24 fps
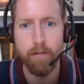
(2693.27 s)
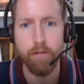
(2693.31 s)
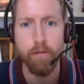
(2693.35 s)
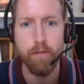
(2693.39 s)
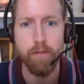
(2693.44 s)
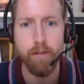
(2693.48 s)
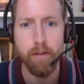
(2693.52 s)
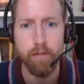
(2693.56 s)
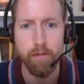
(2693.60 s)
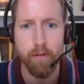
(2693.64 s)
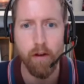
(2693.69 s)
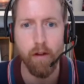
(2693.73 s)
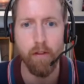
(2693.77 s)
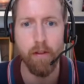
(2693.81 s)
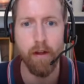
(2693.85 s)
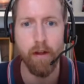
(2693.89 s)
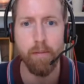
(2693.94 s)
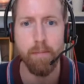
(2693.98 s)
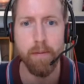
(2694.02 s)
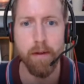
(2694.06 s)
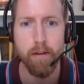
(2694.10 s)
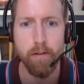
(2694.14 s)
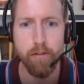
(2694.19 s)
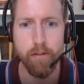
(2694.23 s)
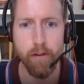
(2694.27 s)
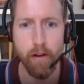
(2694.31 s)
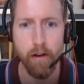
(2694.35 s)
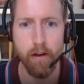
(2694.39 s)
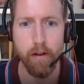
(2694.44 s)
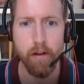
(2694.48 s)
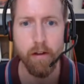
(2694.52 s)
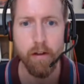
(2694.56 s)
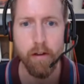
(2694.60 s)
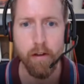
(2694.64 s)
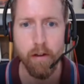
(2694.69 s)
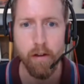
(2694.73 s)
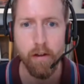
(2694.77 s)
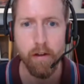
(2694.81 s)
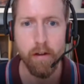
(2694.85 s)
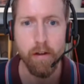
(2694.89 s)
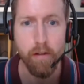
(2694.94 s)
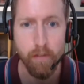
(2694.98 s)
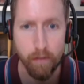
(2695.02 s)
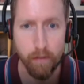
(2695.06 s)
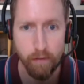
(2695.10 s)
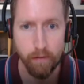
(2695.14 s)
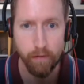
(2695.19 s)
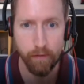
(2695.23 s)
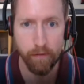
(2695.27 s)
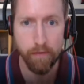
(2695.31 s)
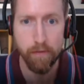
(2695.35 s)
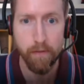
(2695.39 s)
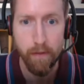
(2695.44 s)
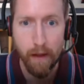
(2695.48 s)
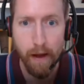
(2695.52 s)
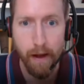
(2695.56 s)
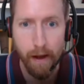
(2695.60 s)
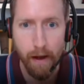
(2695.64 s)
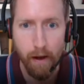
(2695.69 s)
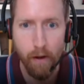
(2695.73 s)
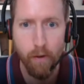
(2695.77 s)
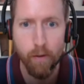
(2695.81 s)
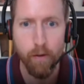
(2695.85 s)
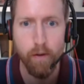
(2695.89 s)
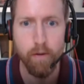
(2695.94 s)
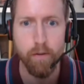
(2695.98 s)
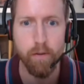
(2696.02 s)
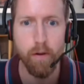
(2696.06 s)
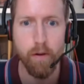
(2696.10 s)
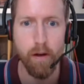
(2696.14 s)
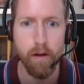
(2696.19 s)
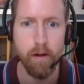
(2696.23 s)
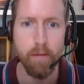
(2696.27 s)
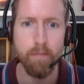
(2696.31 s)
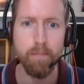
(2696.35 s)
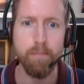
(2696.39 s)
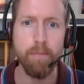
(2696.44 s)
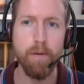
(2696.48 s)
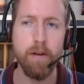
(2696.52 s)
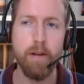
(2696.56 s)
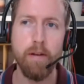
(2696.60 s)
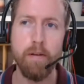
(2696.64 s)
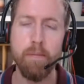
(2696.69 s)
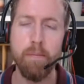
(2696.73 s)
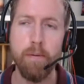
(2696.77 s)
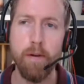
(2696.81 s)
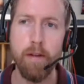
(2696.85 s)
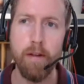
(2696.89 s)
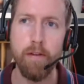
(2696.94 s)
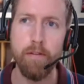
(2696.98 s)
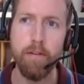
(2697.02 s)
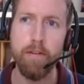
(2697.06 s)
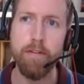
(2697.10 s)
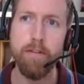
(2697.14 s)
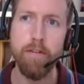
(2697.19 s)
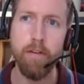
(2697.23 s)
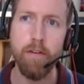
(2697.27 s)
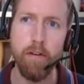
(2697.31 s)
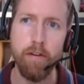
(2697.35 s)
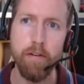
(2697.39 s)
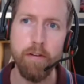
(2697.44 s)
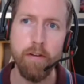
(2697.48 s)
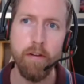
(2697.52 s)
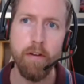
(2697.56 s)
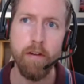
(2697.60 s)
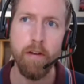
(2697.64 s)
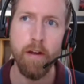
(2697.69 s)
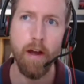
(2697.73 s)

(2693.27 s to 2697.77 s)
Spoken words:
So we've kind of got that picture now, pretty understood.